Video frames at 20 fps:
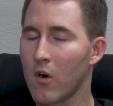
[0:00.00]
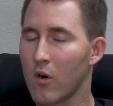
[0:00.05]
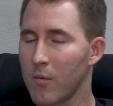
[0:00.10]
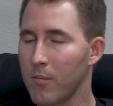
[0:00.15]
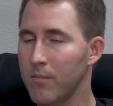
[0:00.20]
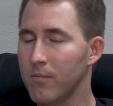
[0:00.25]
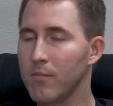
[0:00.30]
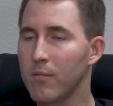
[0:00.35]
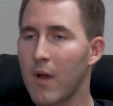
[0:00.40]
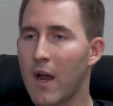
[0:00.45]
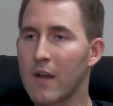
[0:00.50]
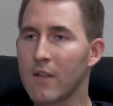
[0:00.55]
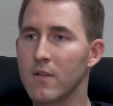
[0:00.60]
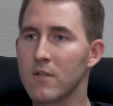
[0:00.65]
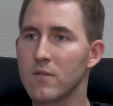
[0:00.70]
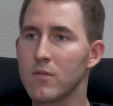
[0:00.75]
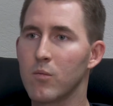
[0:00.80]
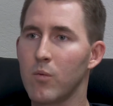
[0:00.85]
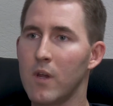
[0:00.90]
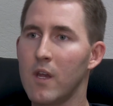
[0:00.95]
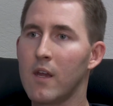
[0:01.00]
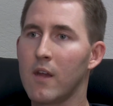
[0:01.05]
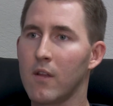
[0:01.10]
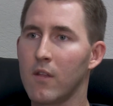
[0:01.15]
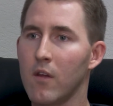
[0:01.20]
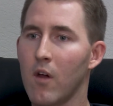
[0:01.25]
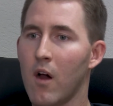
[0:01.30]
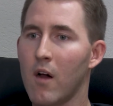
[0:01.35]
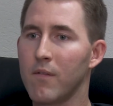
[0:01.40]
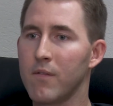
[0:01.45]
her back this week in
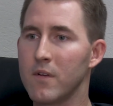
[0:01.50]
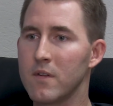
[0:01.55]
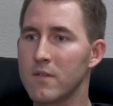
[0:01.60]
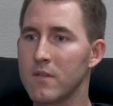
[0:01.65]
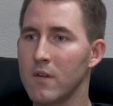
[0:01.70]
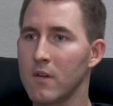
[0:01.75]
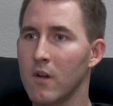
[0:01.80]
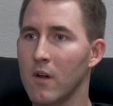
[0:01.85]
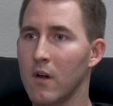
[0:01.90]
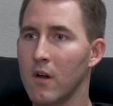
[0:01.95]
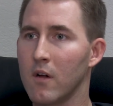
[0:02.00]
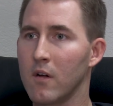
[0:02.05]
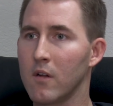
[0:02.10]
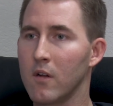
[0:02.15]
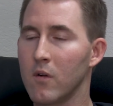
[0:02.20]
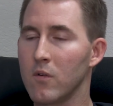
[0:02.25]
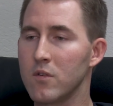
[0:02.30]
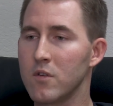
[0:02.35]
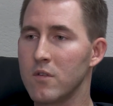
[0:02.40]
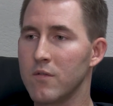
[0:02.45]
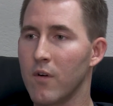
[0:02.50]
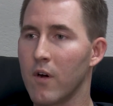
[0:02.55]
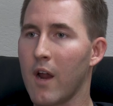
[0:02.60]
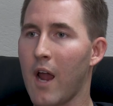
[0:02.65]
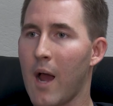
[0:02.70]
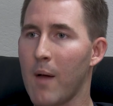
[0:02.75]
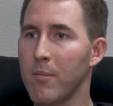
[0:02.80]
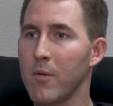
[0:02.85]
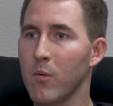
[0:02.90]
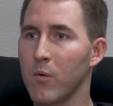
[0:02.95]
the office, and she's very
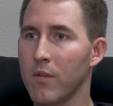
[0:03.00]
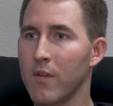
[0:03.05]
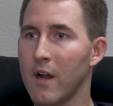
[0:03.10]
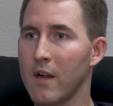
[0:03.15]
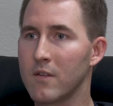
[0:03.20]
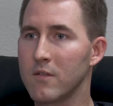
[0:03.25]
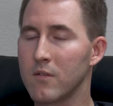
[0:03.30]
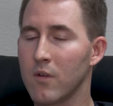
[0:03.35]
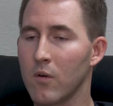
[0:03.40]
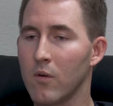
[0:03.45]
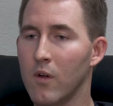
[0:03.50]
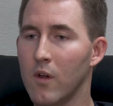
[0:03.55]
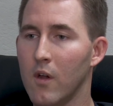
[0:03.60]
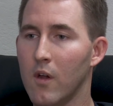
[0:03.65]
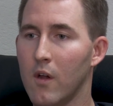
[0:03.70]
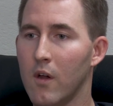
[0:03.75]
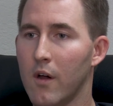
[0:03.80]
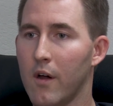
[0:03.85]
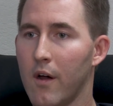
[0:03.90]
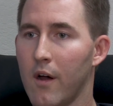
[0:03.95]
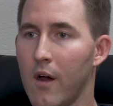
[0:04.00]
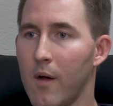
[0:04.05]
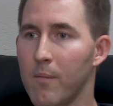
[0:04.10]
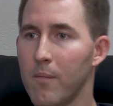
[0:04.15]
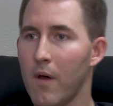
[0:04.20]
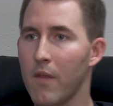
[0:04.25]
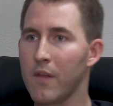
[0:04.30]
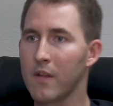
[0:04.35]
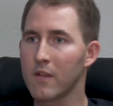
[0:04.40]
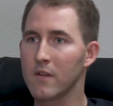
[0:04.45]
happy with that. So
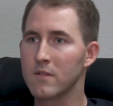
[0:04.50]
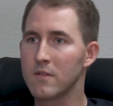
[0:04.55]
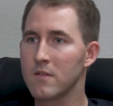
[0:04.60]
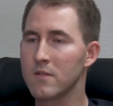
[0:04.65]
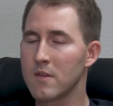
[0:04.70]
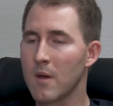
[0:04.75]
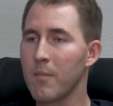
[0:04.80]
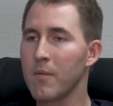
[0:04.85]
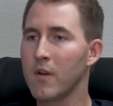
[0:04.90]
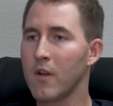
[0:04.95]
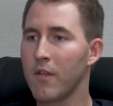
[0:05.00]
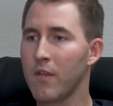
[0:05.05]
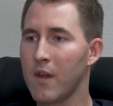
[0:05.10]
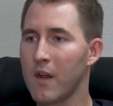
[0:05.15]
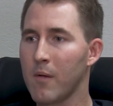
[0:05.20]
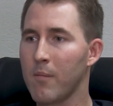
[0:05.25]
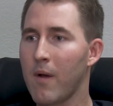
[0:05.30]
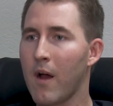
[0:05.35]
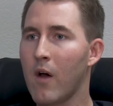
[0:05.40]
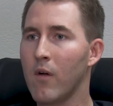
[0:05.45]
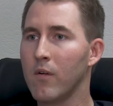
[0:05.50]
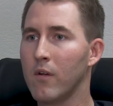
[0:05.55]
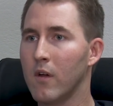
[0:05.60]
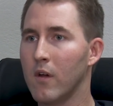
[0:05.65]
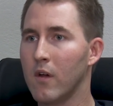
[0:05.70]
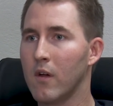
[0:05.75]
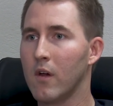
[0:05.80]
I think this is something to think about.